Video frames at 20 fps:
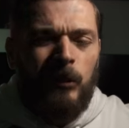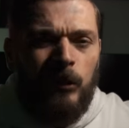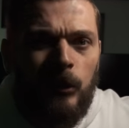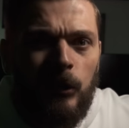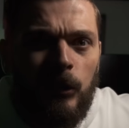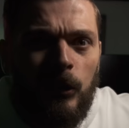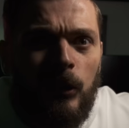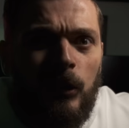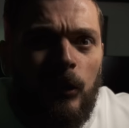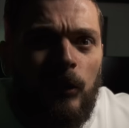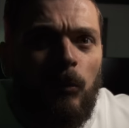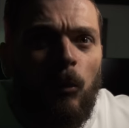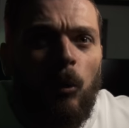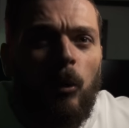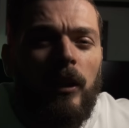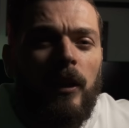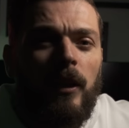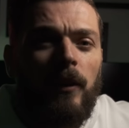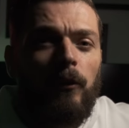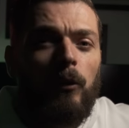Good
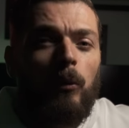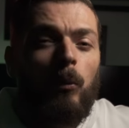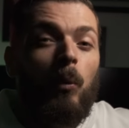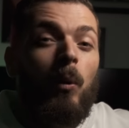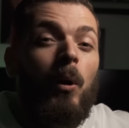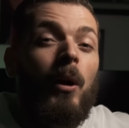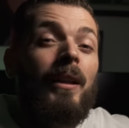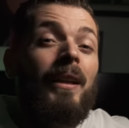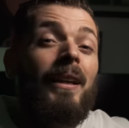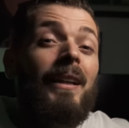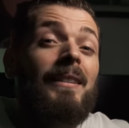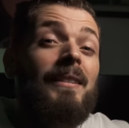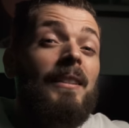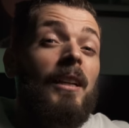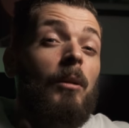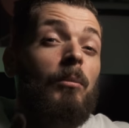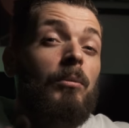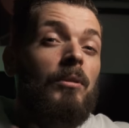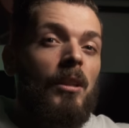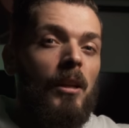morning everyone, it's
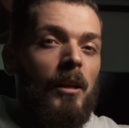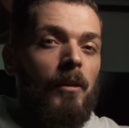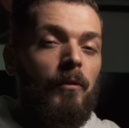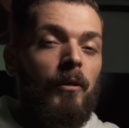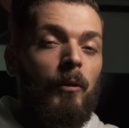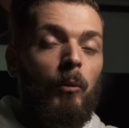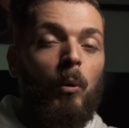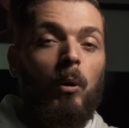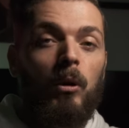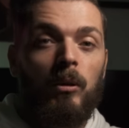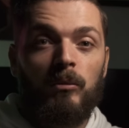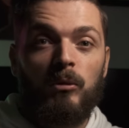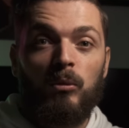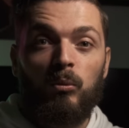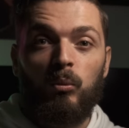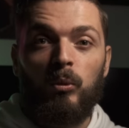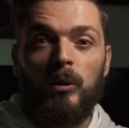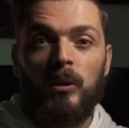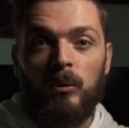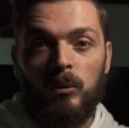Alps Lifey, welcome to
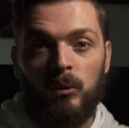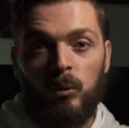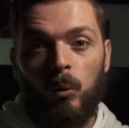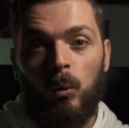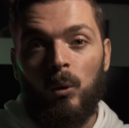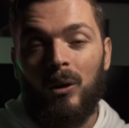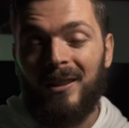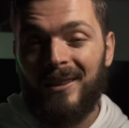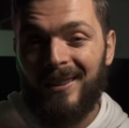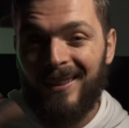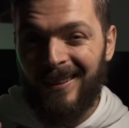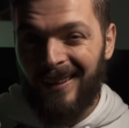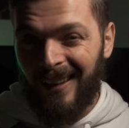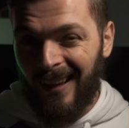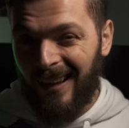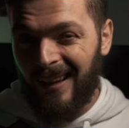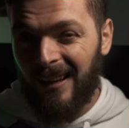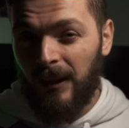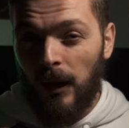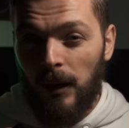Real Talk.
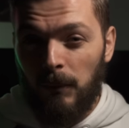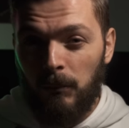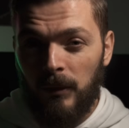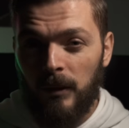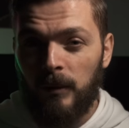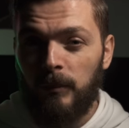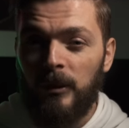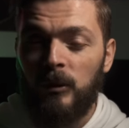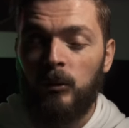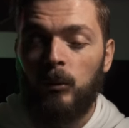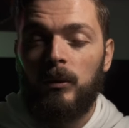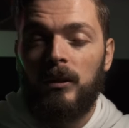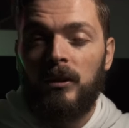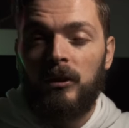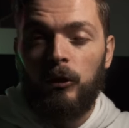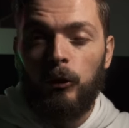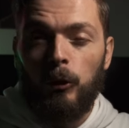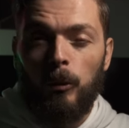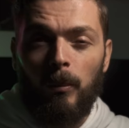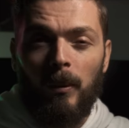Today I'm going to be talking
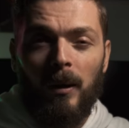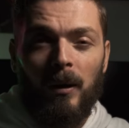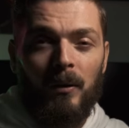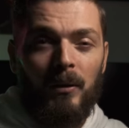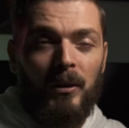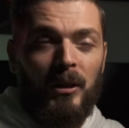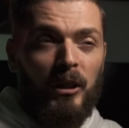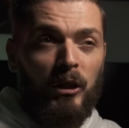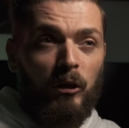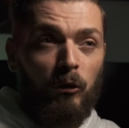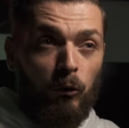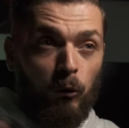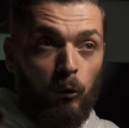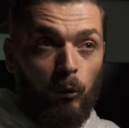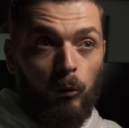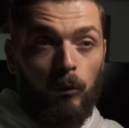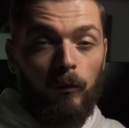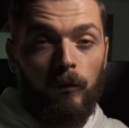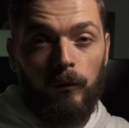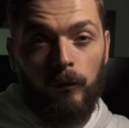to you about the
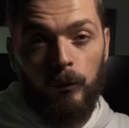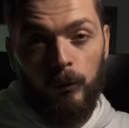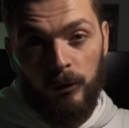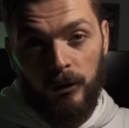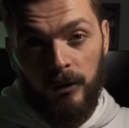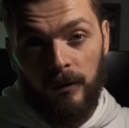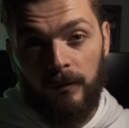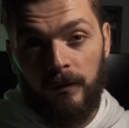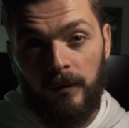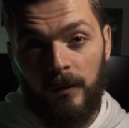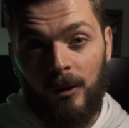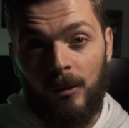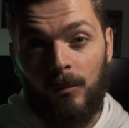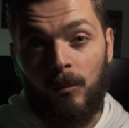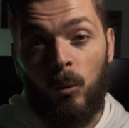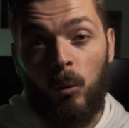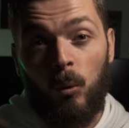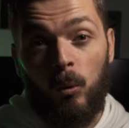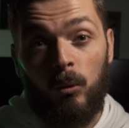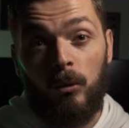new
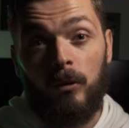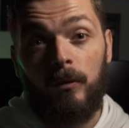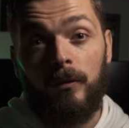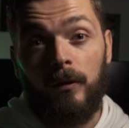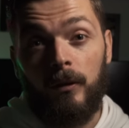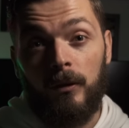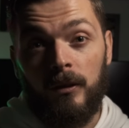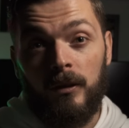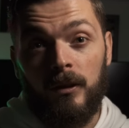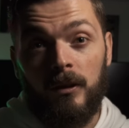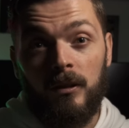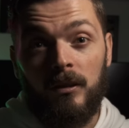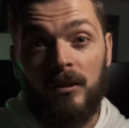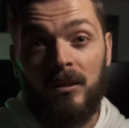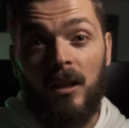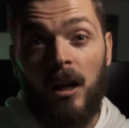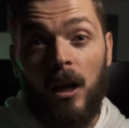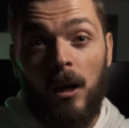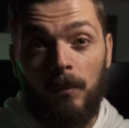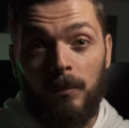Fujifilm
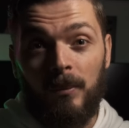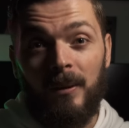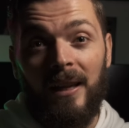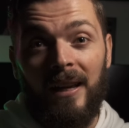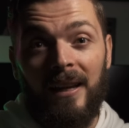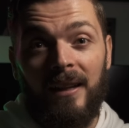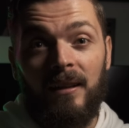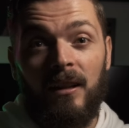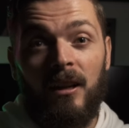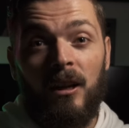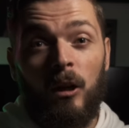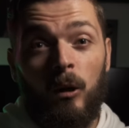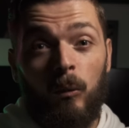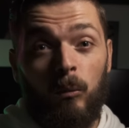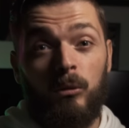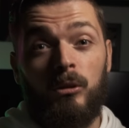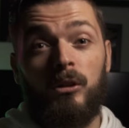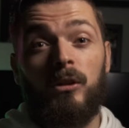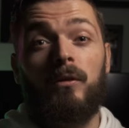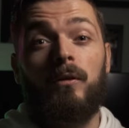autofocus update,
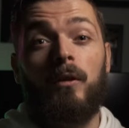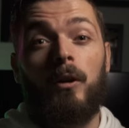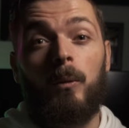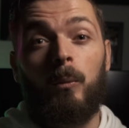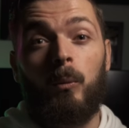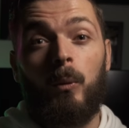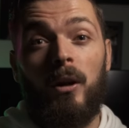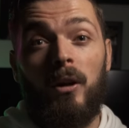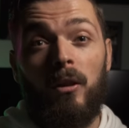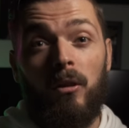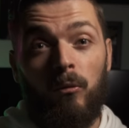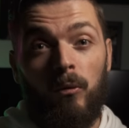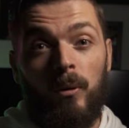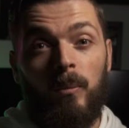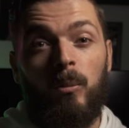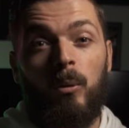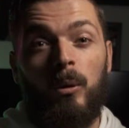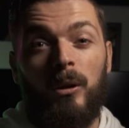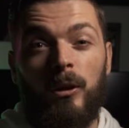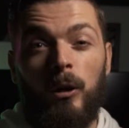which is firmware
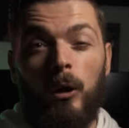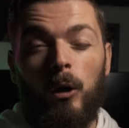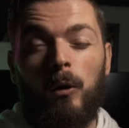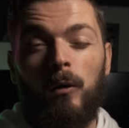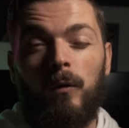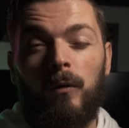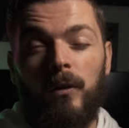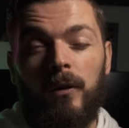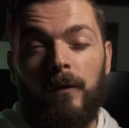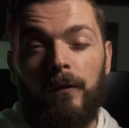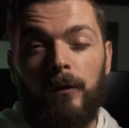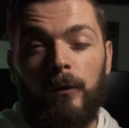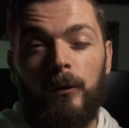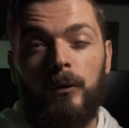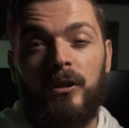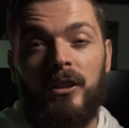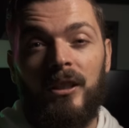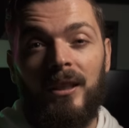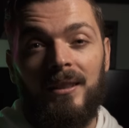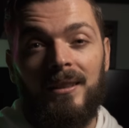3.0 for the
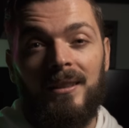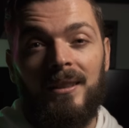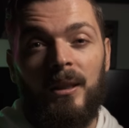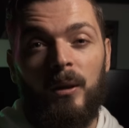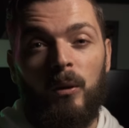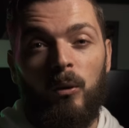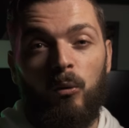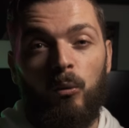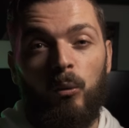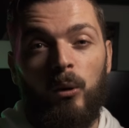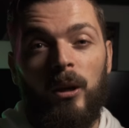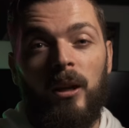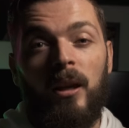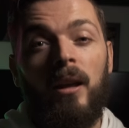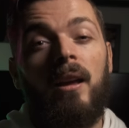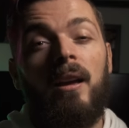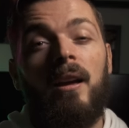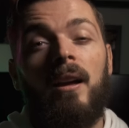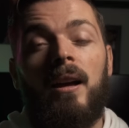Fuji XT3.